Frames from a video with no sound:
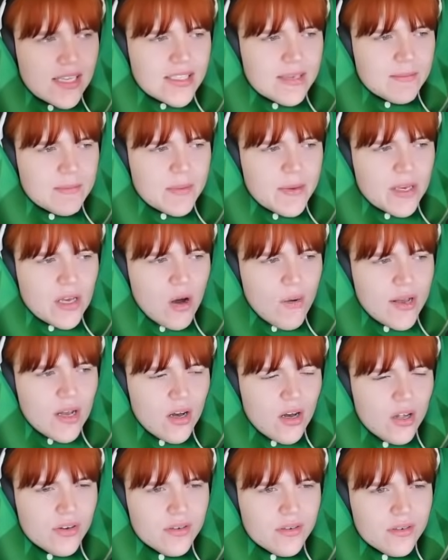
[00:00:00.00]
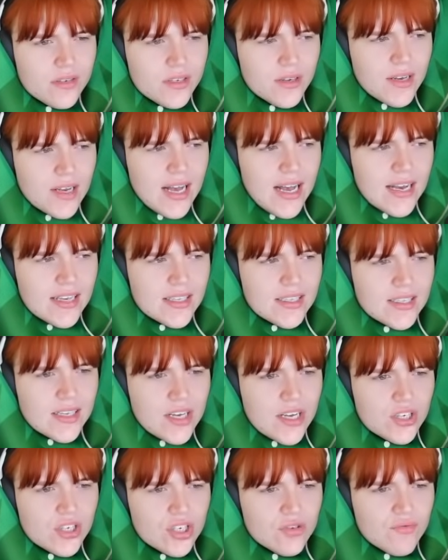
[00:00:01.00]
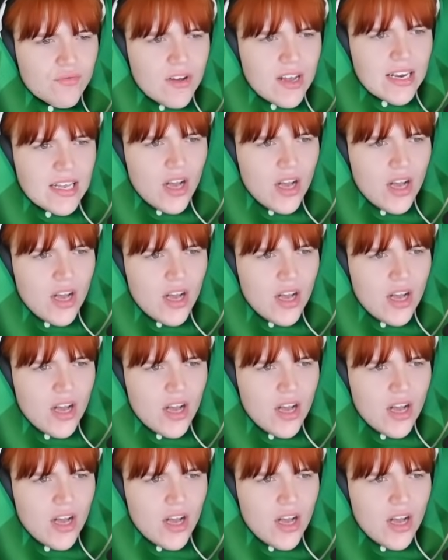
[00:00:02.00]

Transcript: seem to be going on, you guys. Just really